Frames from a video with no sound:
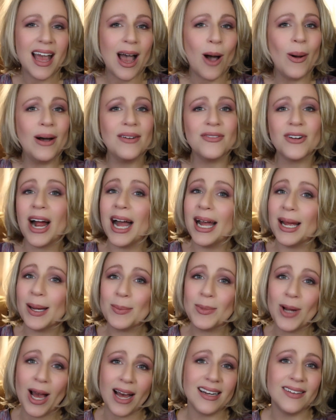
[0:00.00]
However, I
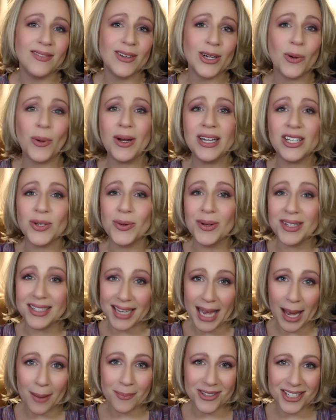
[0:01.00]
am not even going to
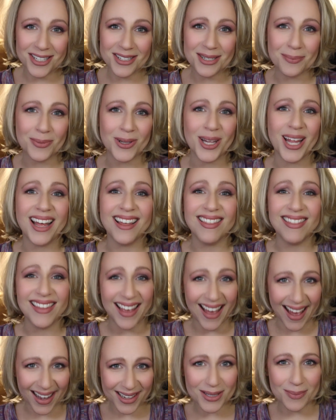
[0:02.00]
attempt to play
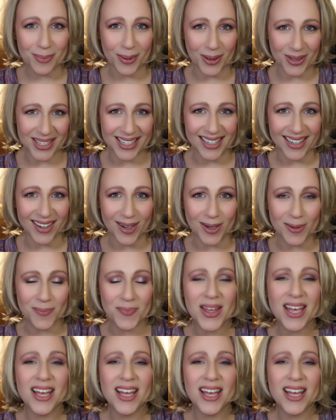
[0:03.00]
the expert here.